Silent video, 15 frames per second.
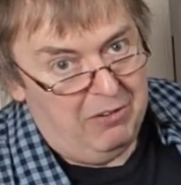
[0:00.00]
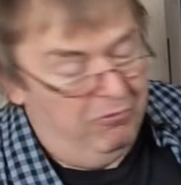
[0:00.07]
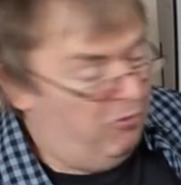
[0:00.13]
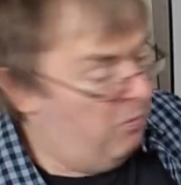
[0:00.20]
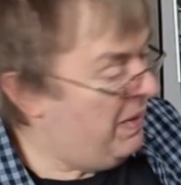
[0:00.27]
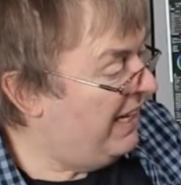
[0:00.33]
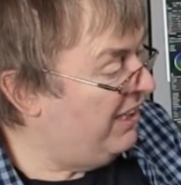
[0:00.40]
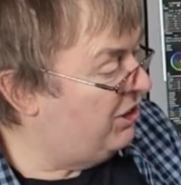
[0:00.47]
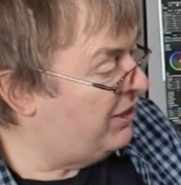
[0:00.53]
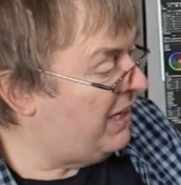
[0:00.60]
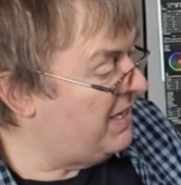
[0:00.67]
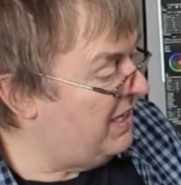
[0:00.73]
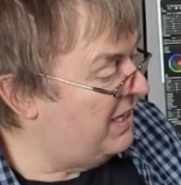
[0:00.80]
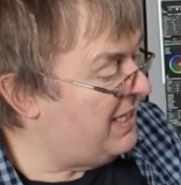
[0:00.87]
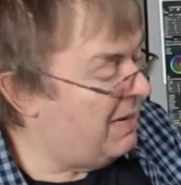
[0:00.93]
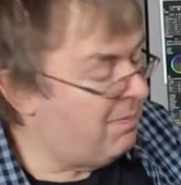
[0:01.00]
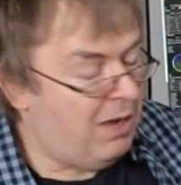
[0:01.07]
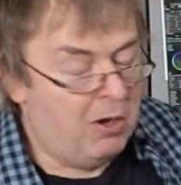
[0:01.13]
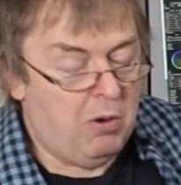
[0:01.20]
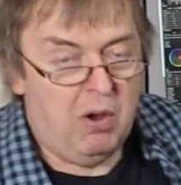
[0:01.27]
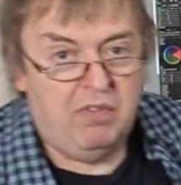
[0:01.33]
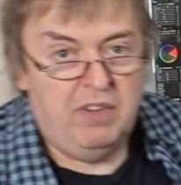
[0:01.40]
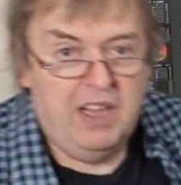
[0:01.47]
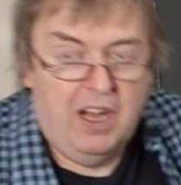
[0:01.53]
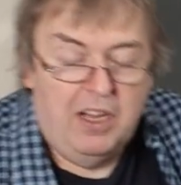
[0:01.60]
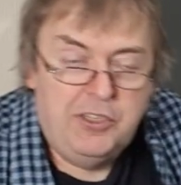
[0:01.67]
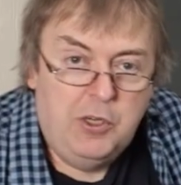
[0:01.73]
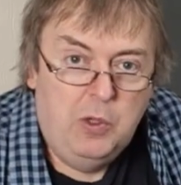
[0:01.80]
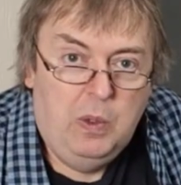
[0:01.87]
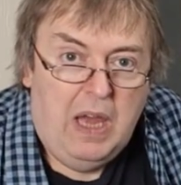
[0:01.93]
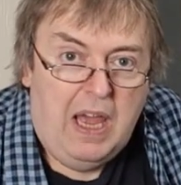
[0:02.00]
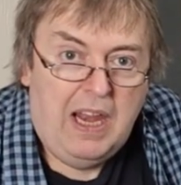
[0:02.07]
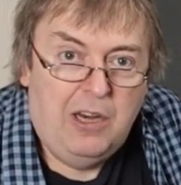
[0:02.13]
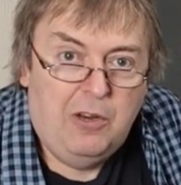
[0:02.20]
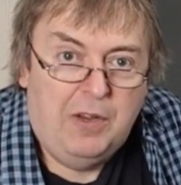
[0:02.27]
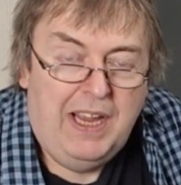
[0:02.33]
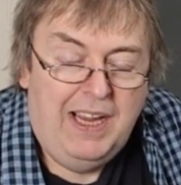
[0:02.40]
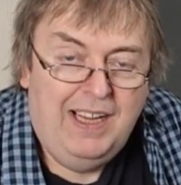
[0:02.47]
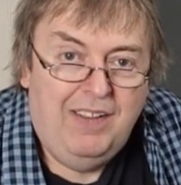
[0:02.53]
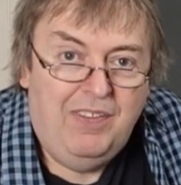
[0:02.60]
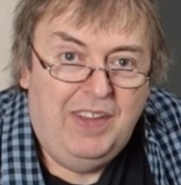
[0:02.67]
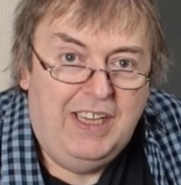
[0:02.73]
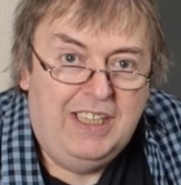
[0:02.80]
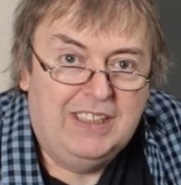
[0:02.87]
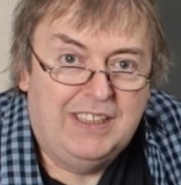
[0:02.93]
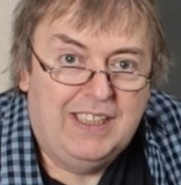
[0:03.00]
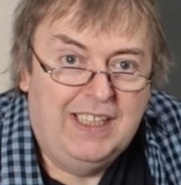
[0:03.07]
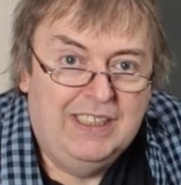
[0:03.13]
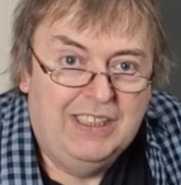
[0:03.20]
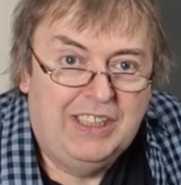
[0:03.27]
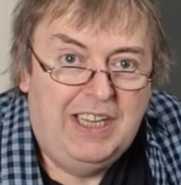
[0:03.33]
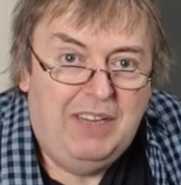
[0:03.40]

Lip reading: for being sent a demo of it. I do like looking at these things,